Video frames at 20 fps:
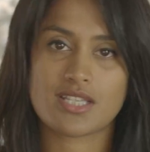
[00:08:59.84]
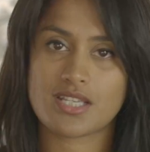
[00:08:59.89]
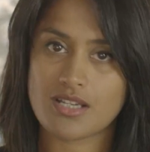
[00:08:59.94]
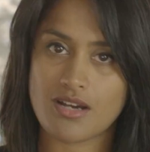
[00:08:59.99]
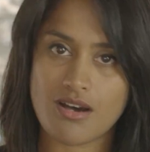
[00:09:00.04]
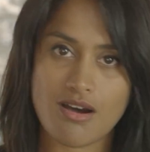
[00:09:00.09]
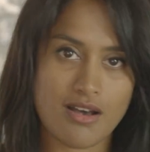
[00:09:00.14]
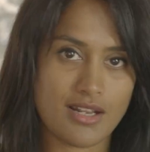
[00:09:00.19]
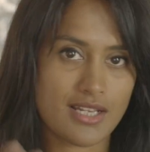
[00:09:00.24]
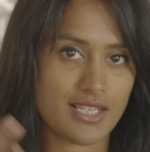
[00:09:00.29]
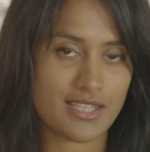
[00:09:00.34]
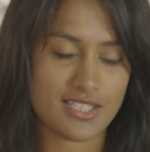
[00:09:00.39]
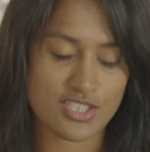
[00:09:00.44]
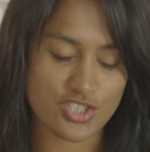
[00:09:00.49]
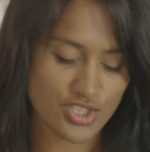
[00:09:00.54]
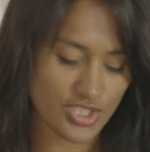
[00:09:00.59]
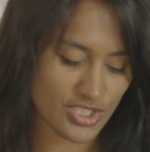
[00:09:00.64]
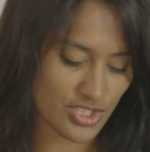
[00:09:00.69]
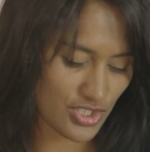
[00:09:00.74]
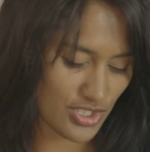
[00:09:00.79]
the garlic, the
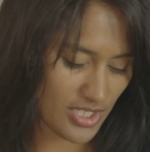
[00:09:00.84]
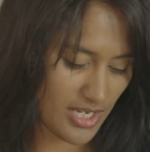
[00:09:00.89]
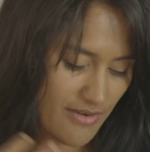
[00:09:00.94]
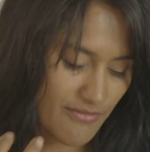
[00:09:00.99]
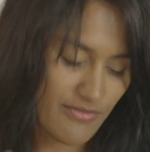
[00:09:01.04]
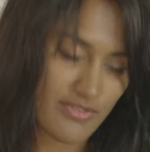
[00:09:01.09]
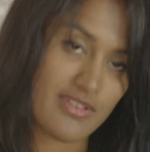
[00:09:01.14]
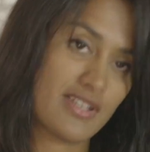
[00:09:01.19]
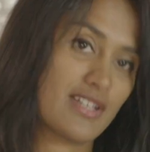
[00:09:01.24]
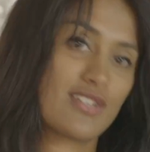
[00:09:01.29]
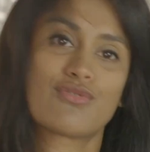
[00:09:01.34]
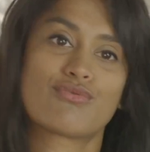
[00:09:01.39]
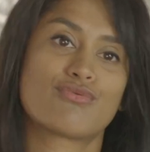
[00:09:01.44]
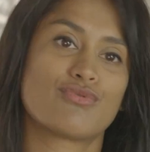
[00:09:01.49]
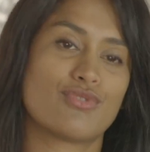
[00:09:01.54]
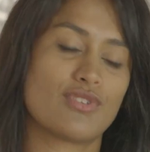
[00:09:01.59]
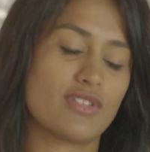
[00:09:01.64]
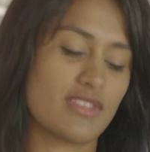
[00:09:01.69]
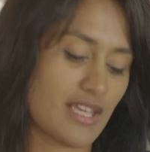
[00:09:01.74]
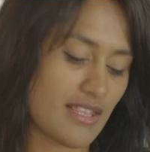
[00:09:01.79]
ginger, everything's
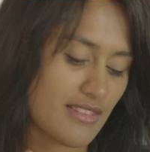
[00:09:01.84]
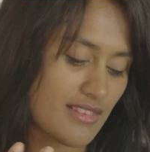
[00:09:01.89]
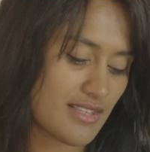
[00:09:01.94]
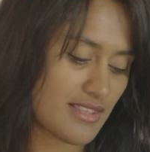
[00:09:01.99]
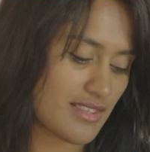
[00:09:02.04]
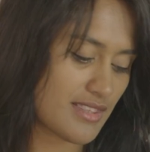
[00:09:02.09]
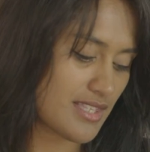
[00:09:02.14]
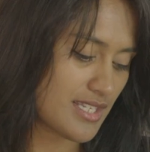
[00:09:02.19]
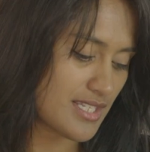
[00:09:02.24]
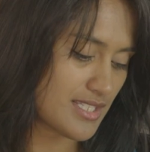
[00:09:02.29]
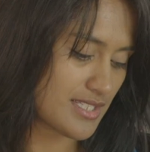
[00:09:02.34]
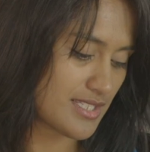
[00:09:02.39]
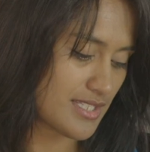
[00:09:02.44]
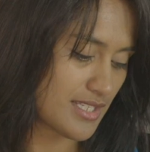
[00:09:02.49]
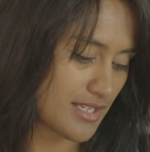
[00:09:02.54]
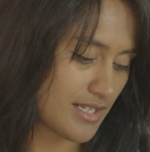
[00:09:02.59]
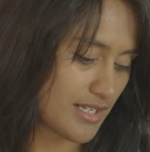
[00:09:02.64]
raw in there. And this